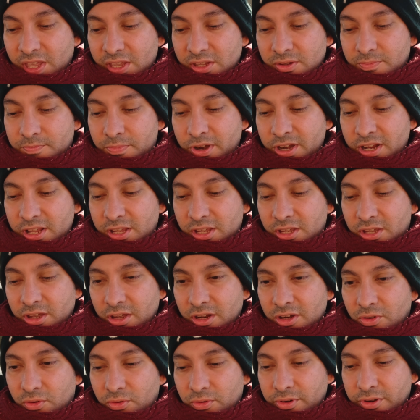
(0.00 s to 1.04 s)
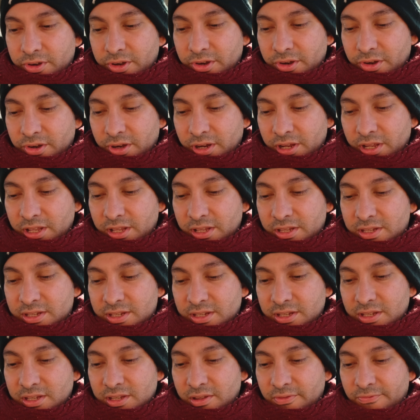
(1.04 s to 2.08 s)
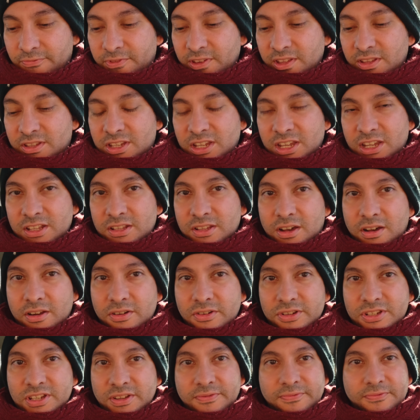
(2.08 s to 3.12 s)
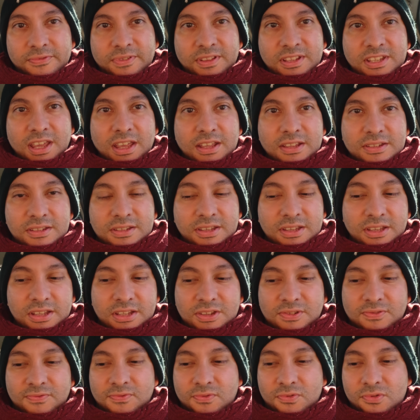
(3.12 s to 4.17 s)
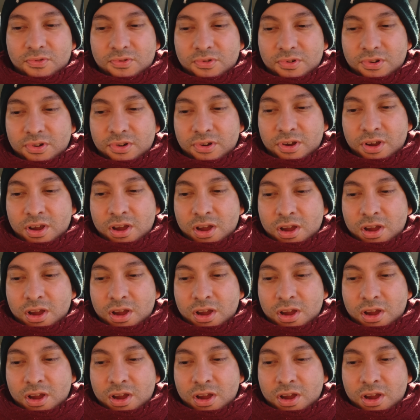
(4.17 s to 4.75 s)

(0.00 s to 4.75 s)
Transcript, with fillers: a pretty good order it's $15.58 for